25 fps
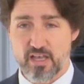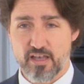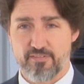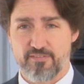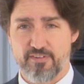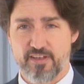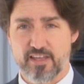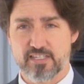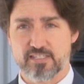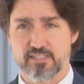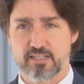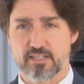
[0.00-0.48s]

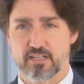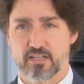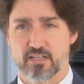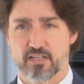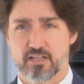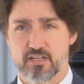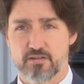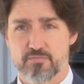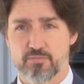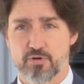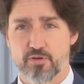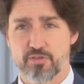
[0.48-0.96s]
facing
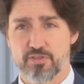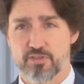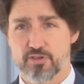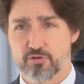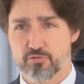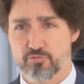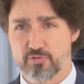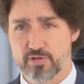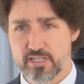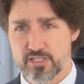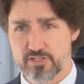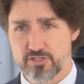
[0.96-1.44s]
both
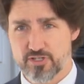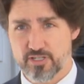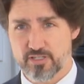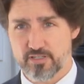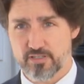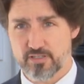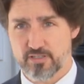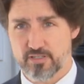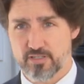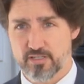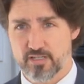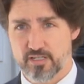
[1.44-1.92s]
your
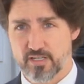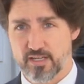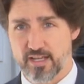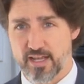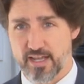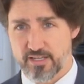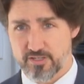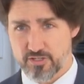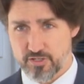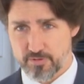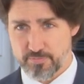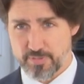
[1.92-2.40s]
region
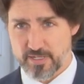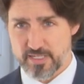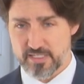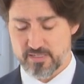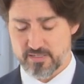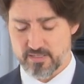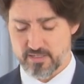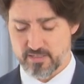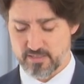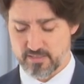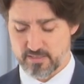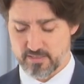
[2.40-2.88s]
and your
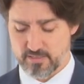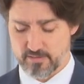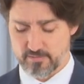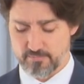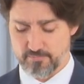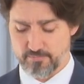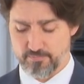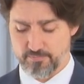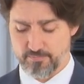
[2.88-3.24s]
business.